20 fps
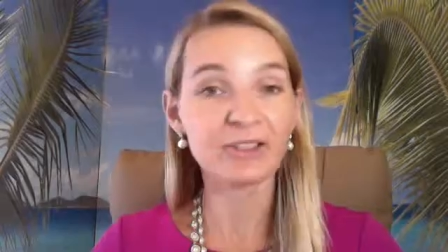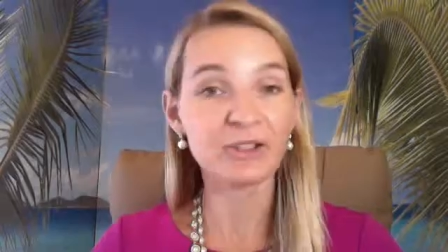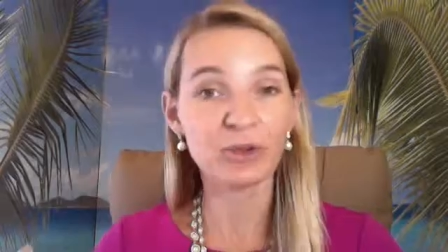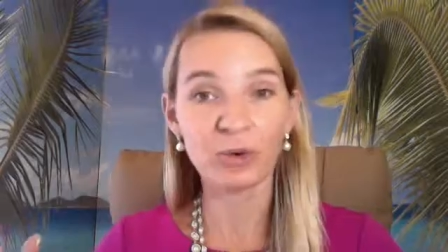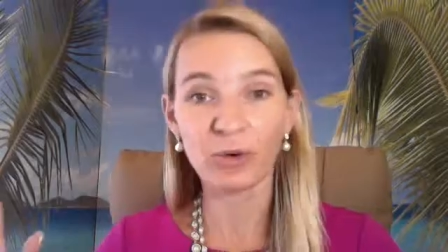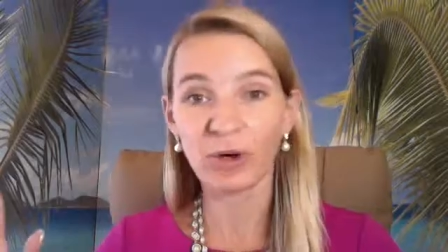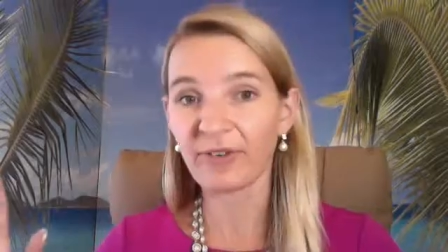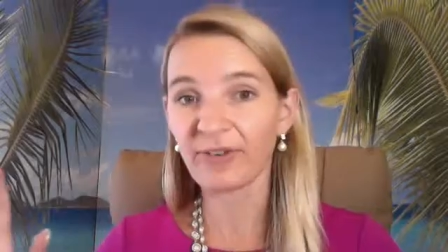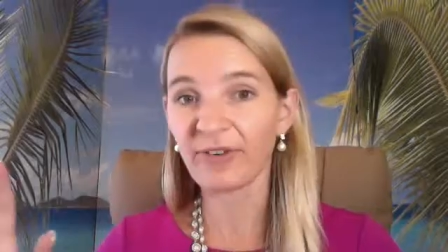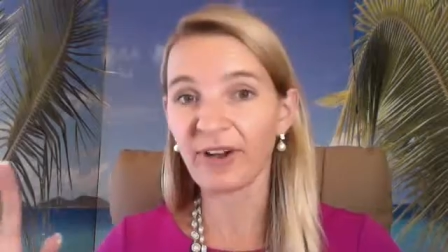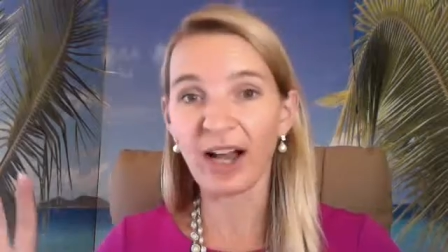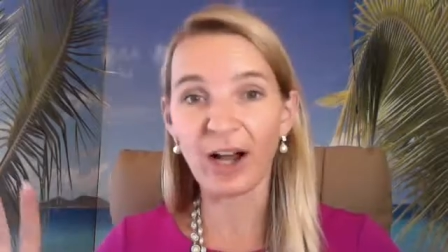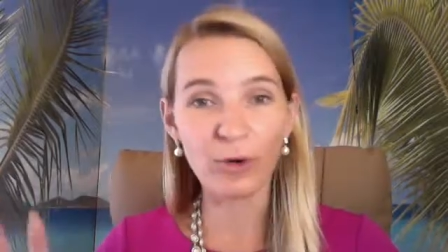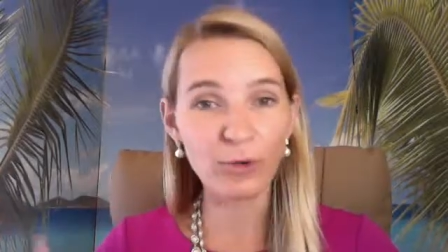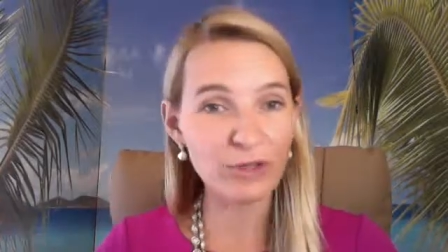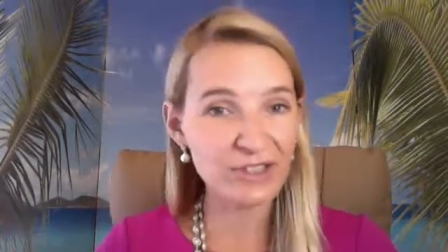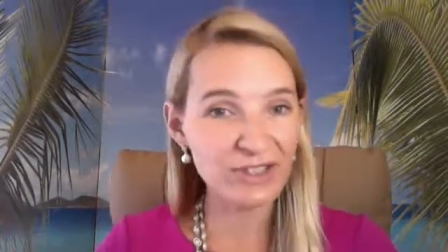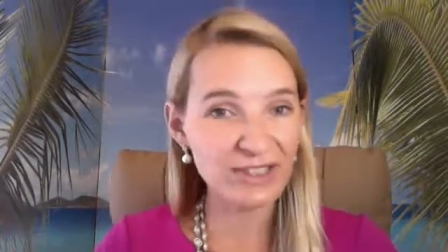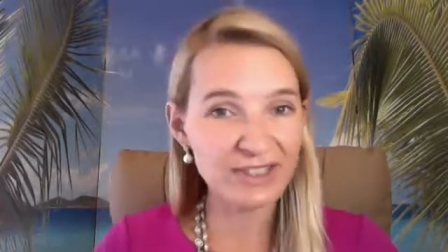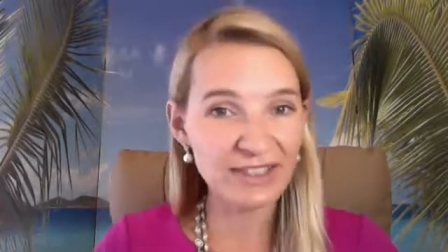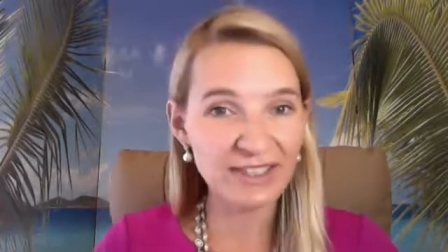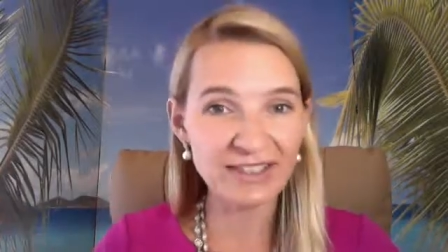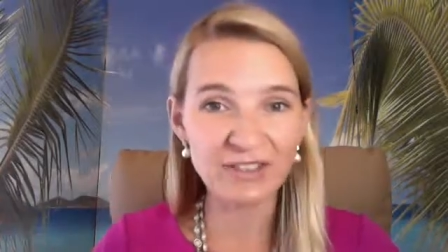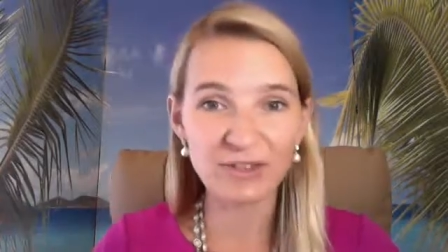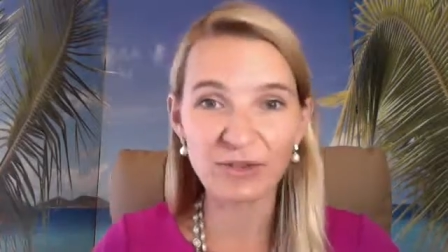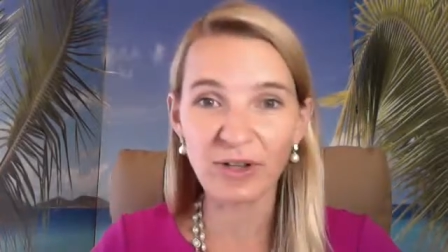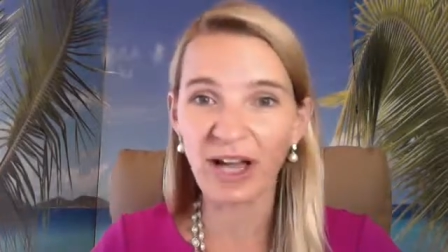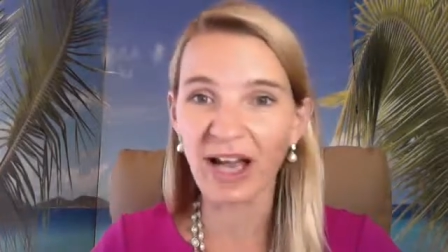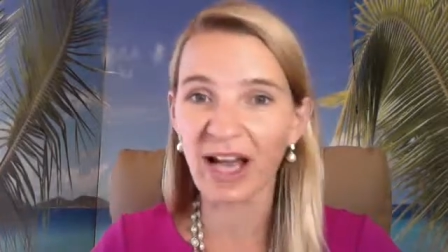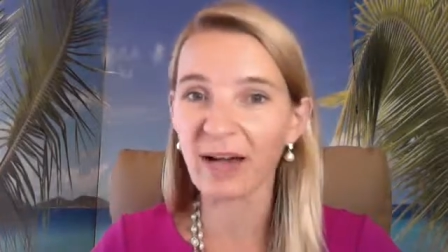go of how this needs
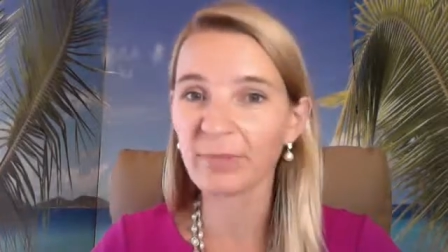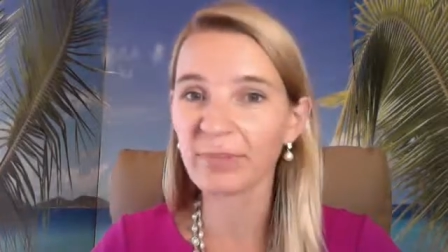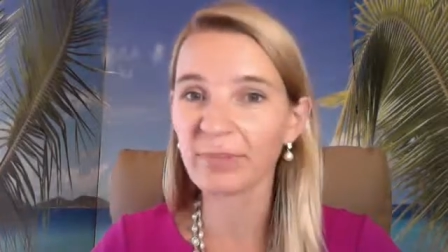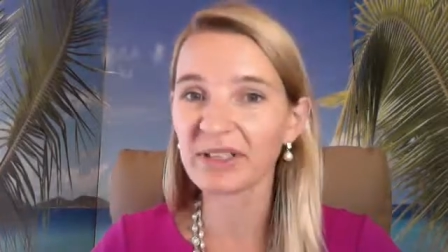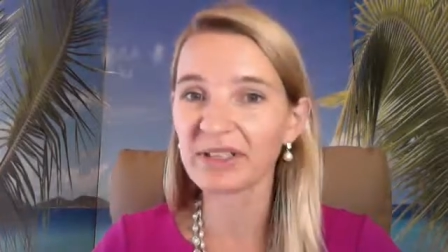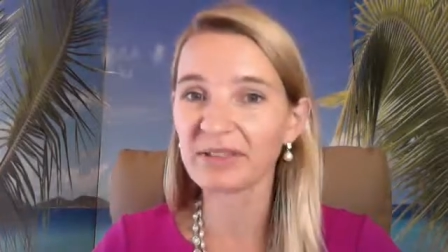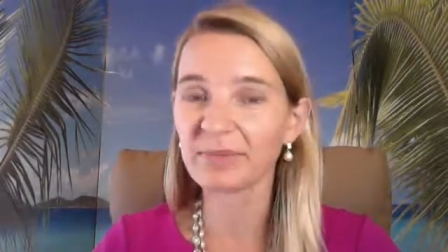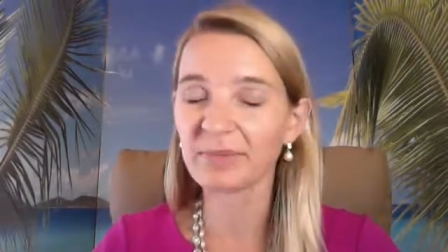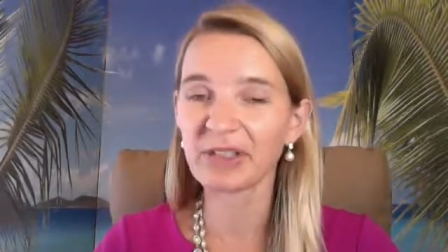to happen,